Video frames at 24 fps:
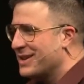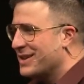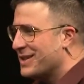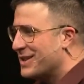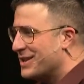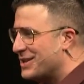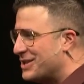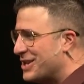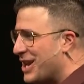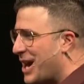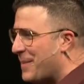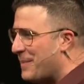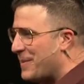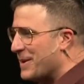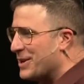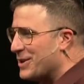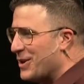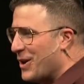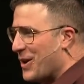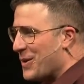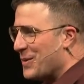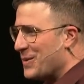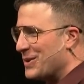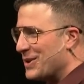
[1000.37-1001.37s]
the shopping
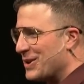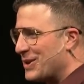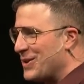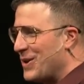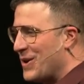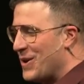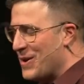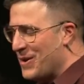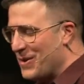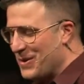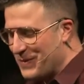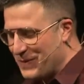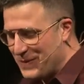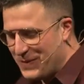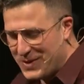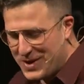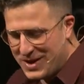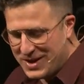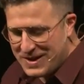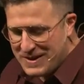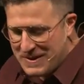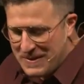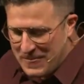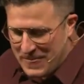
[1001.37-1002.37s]
cart with a car on the
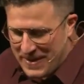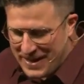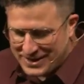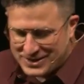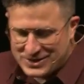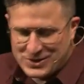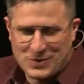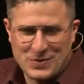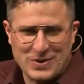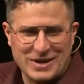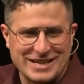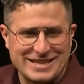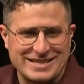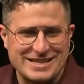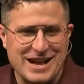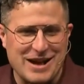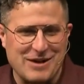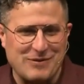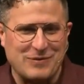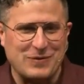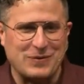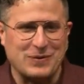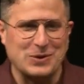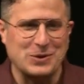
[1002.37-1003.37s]
front. And so when it's
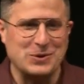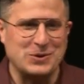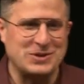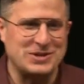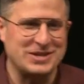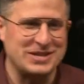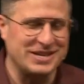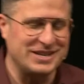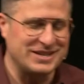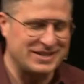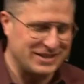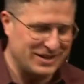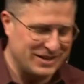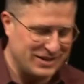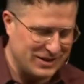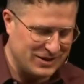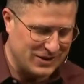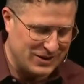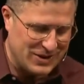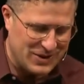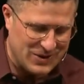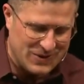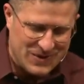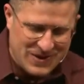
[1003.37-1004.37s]
not flu season, you
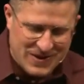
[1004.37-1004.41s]
know,